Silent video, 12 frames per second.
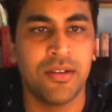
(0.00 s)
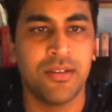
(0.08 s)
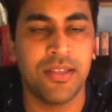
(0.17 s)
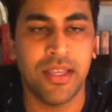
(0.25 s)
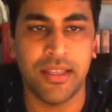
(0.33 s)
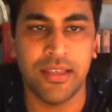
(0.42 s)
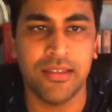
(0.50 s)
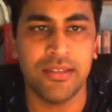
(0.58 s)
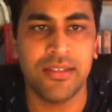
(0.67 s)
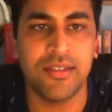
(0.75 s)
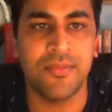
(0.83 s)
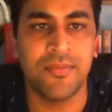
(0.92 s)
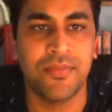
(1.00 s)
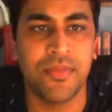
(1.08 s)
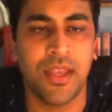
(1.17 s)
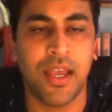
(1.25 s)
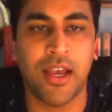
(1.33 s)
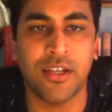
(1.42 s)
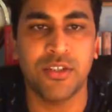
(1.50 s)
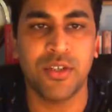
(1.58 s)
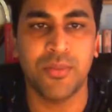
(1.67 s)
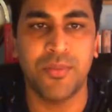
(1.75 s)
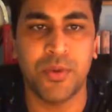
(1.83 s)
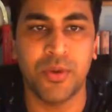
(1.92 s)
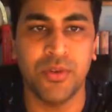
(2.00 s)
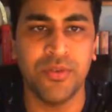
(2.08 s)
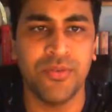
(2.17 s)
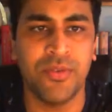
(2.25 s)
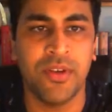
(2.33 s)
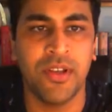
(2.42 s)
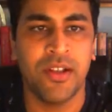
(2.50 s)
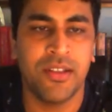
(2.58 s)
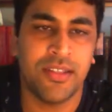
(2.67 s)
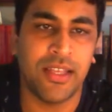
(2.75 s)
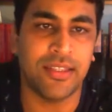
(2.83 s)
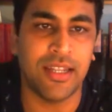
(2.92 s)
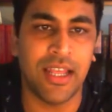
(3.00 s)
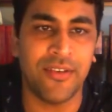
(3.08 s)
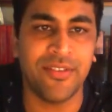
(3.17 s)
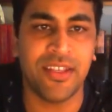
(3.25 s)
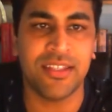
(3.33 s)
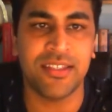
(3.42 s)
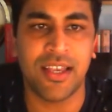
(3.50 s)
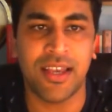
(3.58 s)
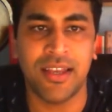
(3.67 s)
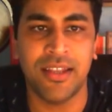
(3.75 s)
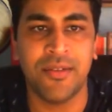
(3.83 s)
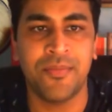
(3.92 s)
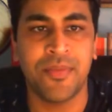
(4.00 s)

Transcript: That is, I asked you to prove that the left-hand side,